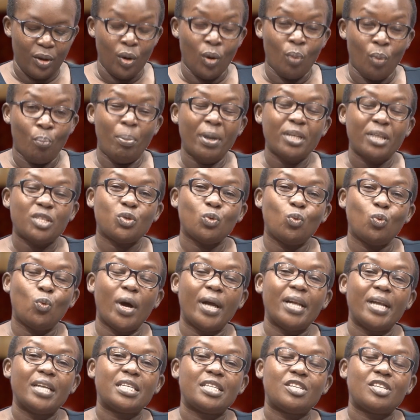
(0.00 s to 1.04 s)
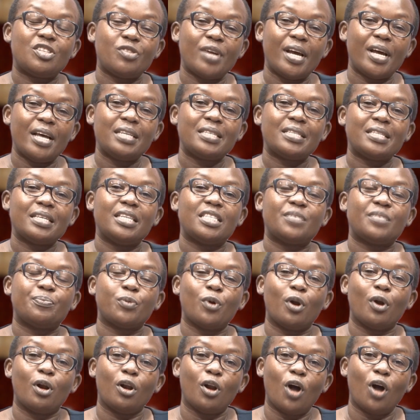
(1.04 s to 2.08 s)
But when stress is
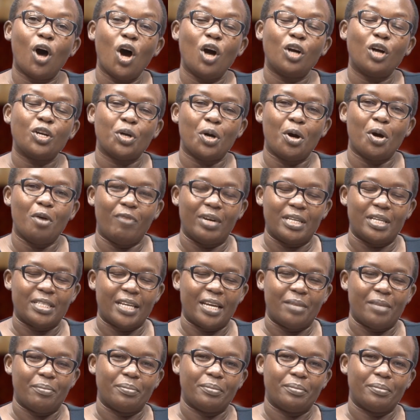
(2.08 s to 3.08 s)
prolonged over time,